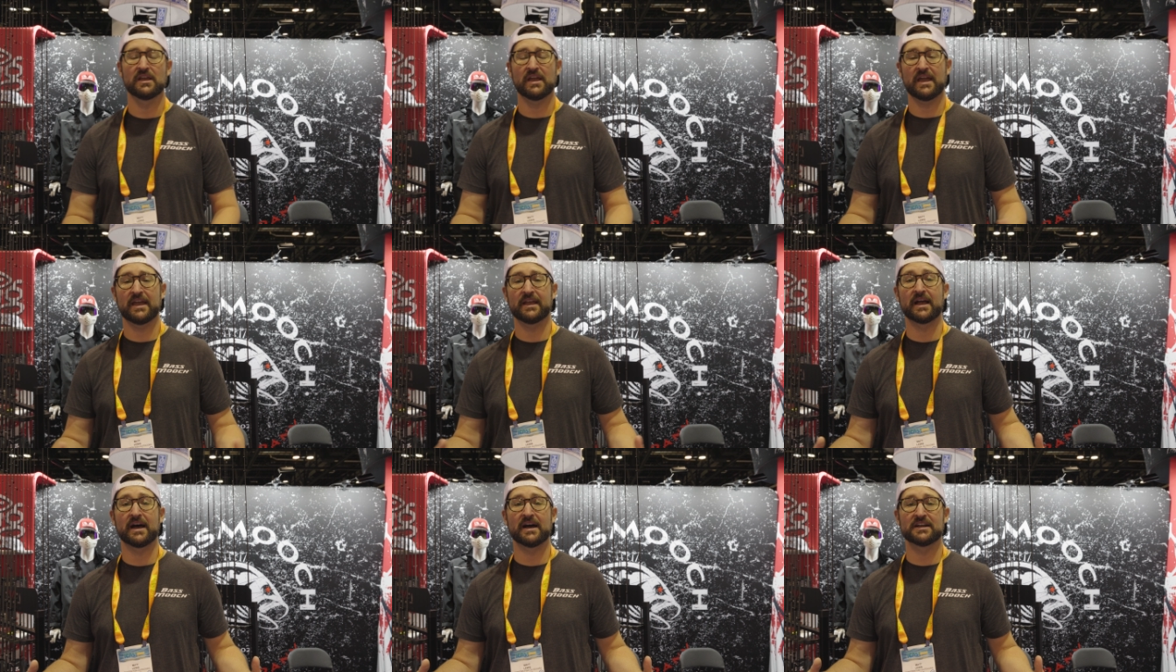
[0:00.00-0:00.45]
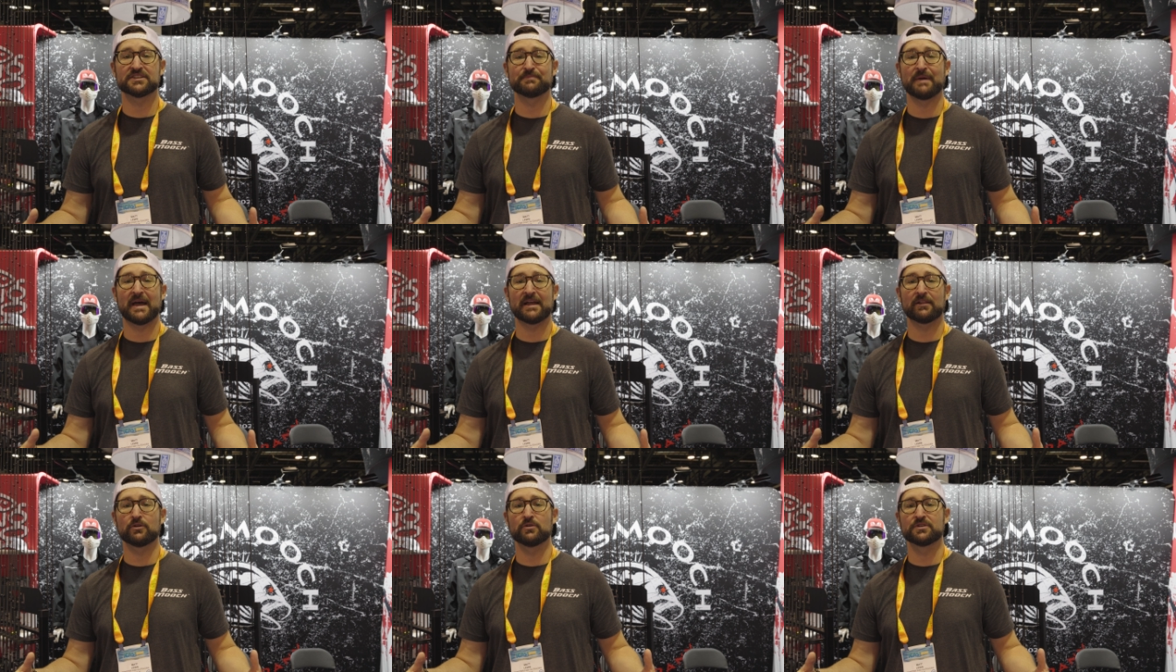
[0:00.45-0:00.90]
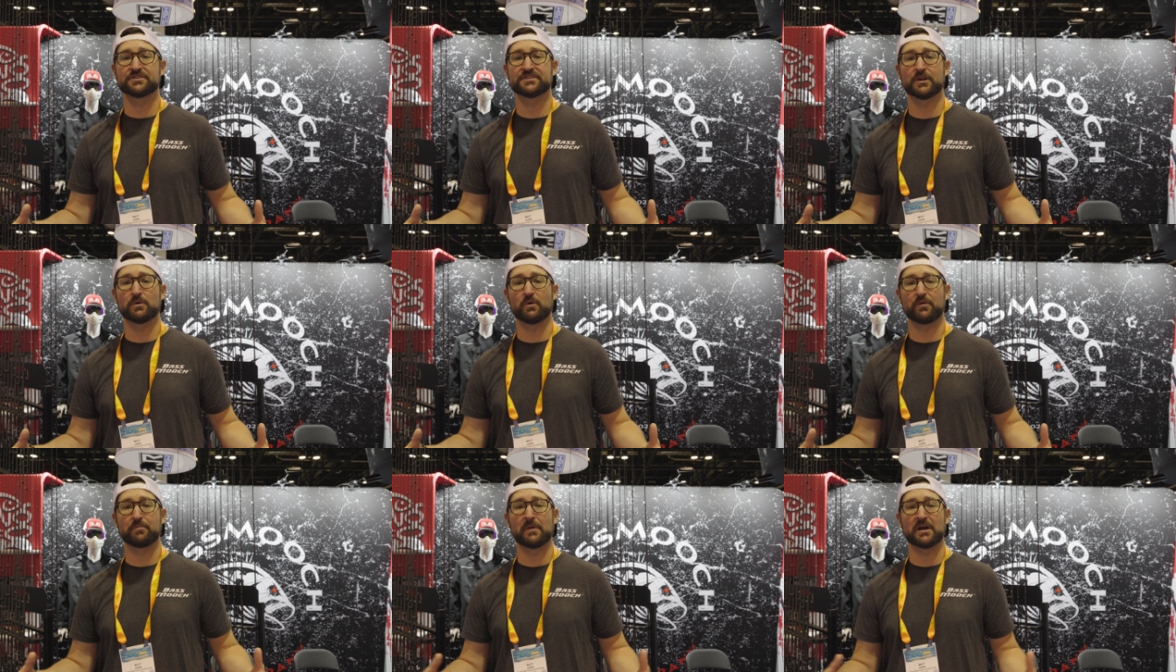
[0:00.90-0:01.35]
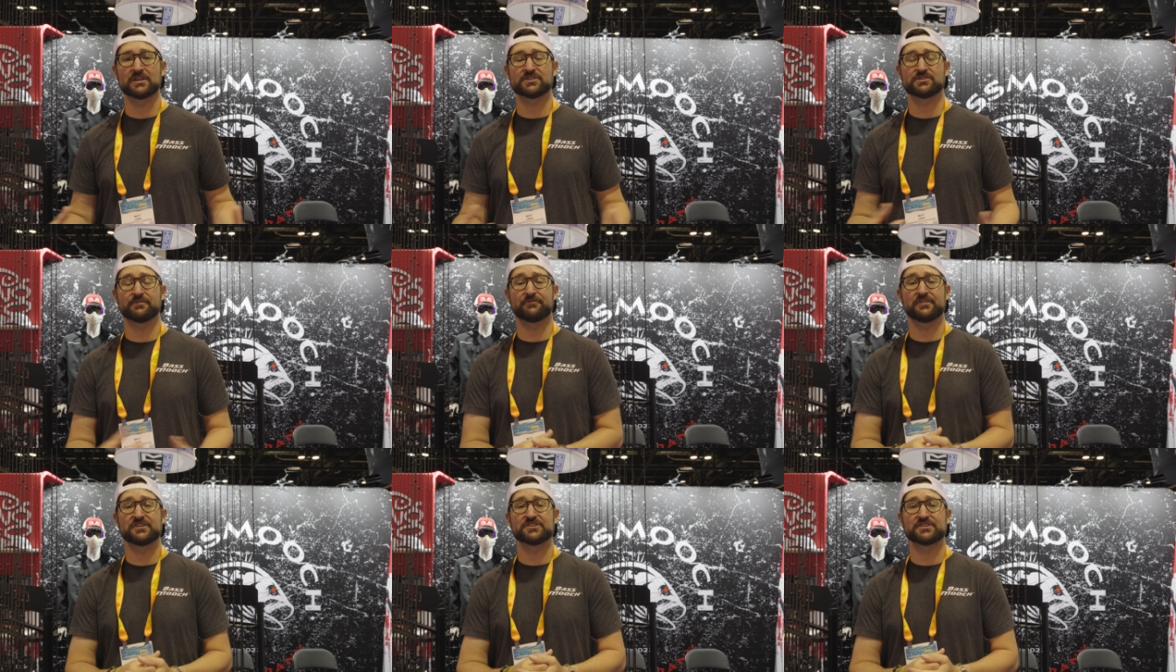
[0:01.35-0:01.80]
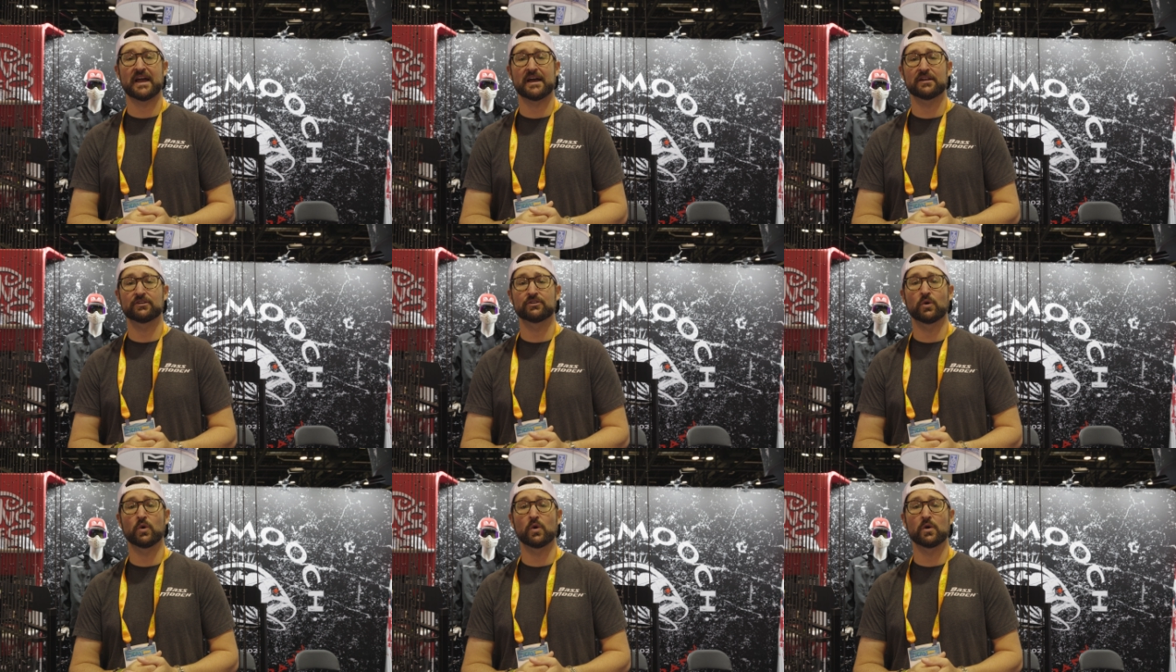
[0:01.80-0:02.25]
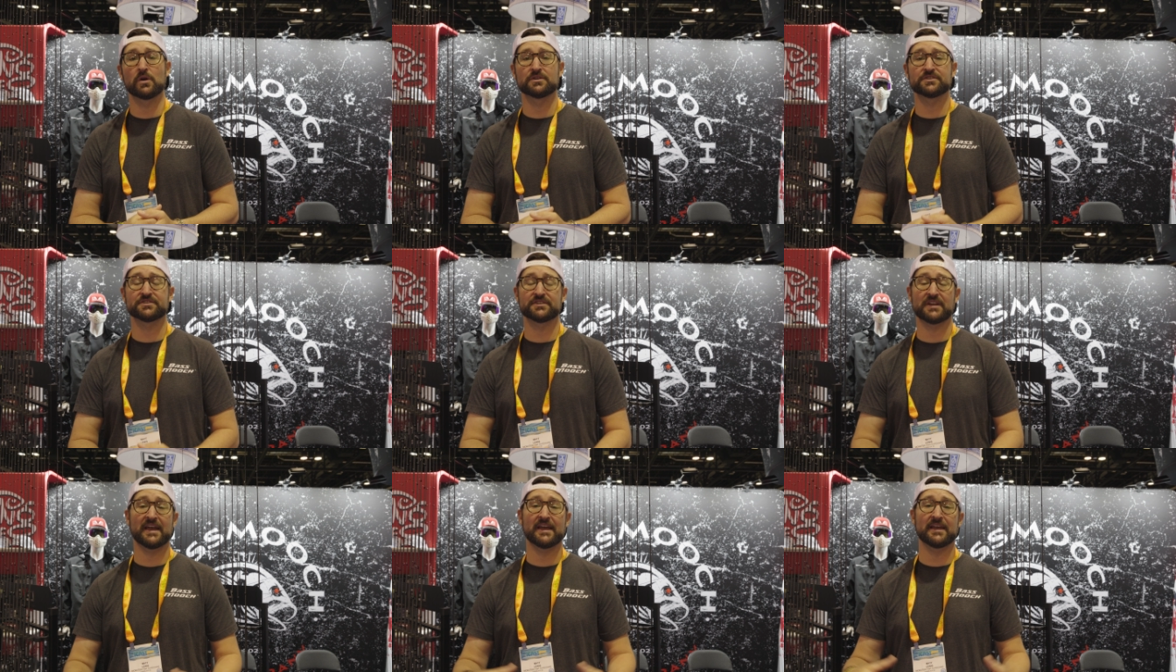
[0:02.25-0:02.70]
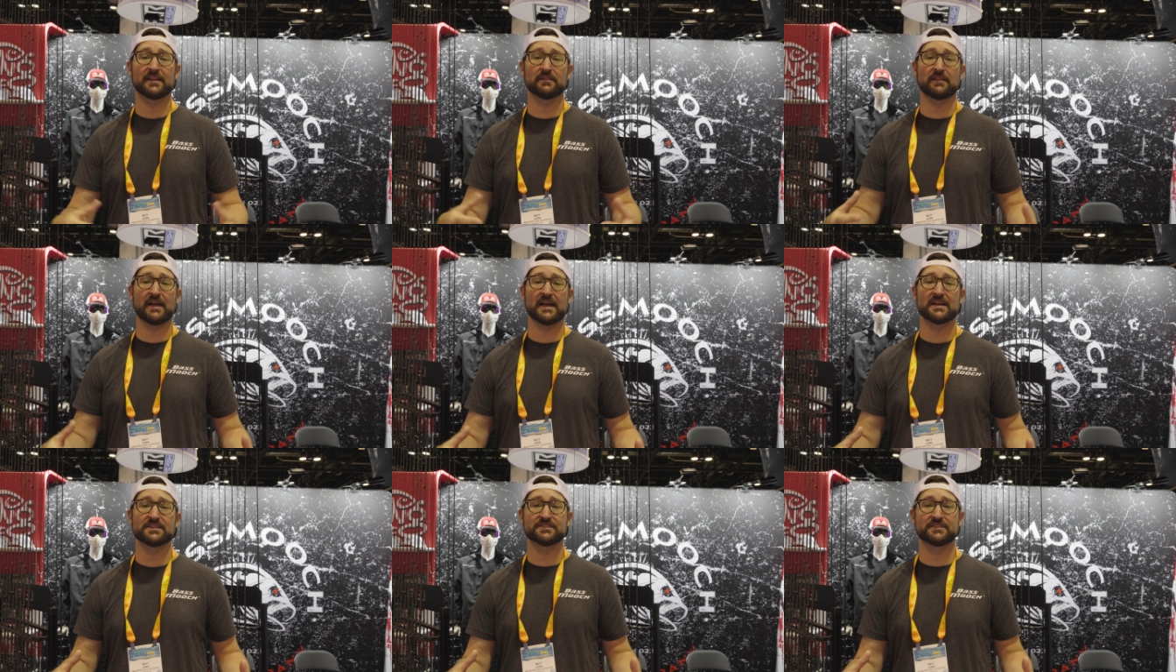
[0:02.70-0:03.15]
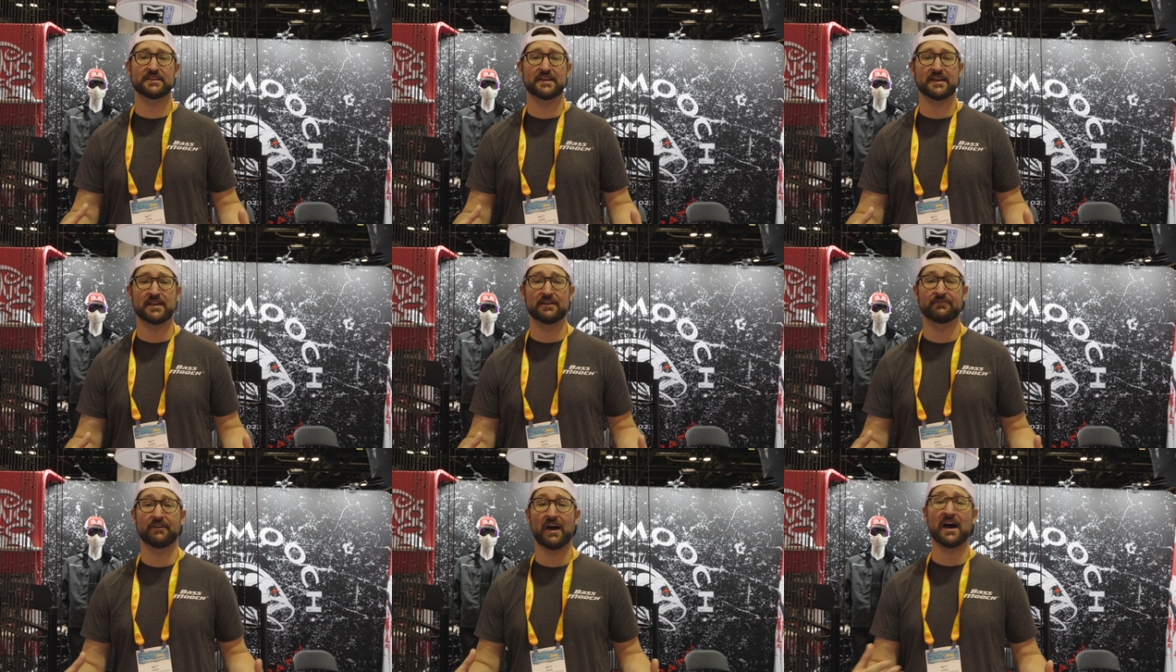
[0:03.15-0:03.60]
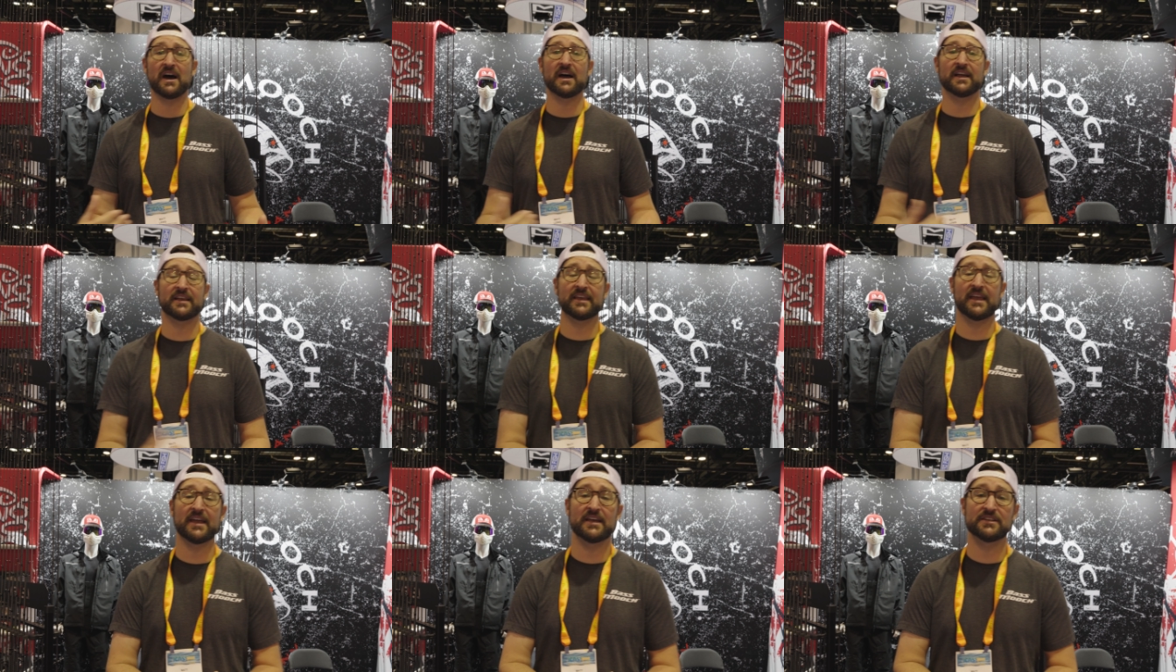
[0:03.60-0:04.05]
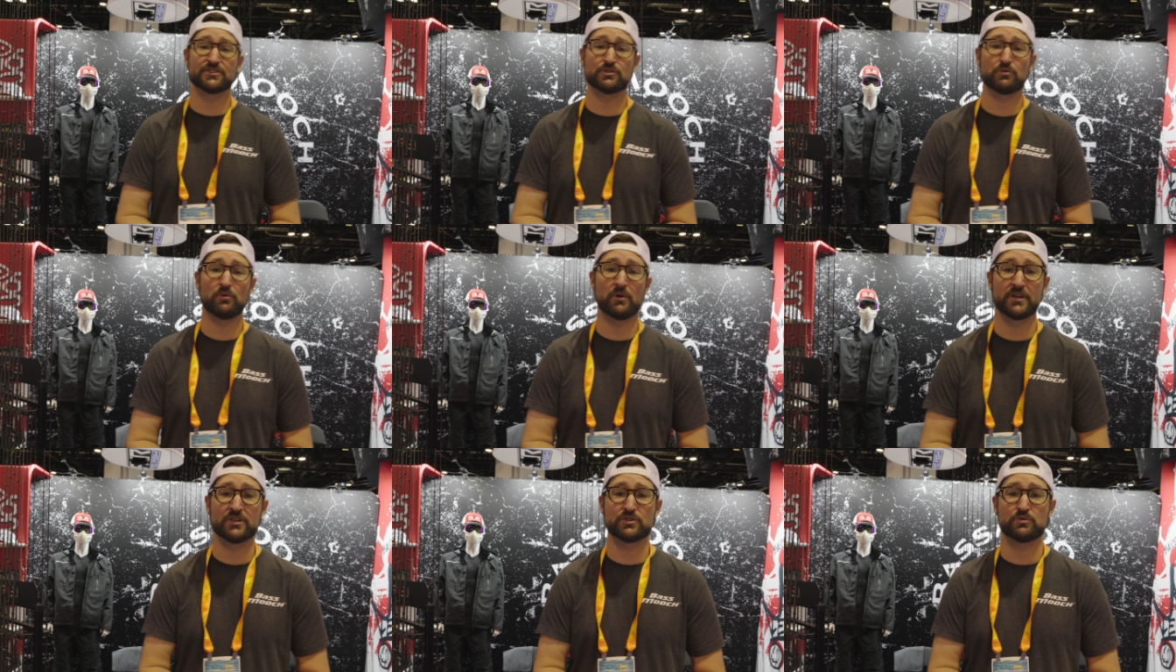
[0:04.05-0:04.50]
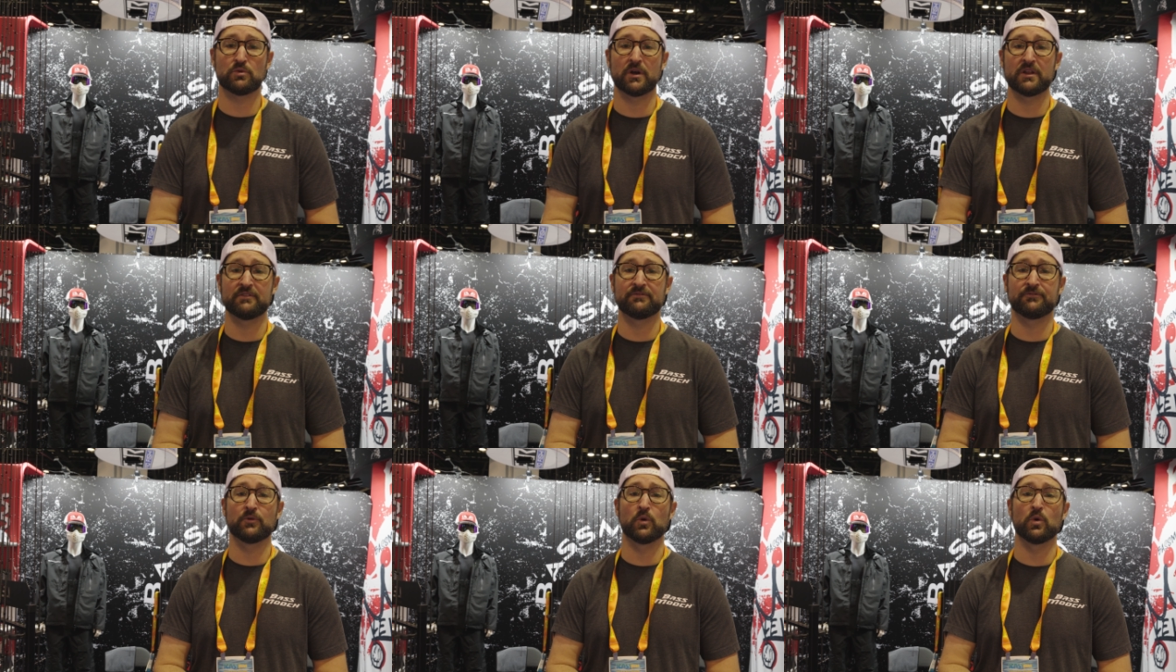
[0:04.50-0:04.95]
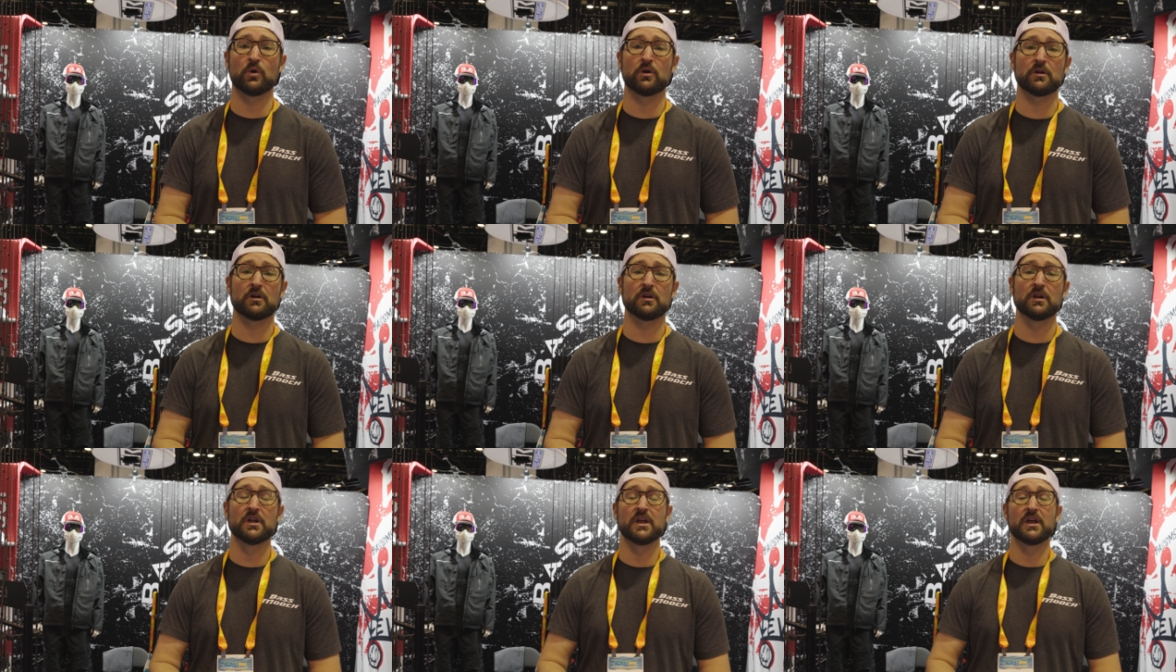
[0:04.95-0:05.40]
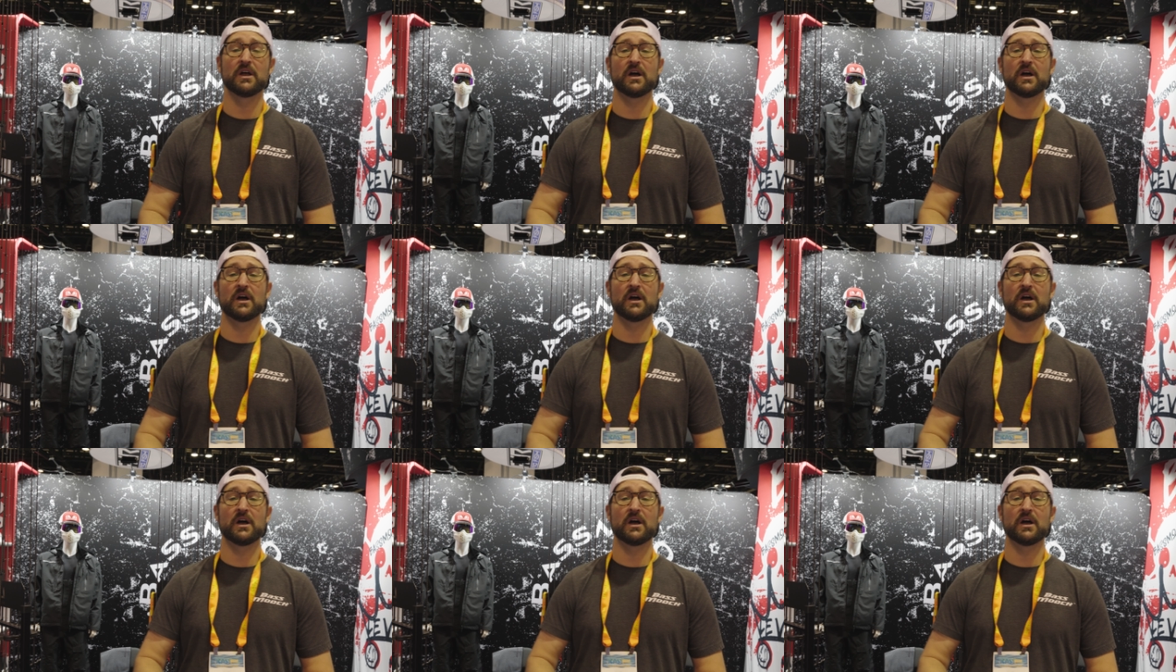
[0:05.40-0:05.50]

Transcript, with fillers: Hey guys, Matt Lewis here with Monster Fish Outdoors. Hey, last day of ICAST 2024.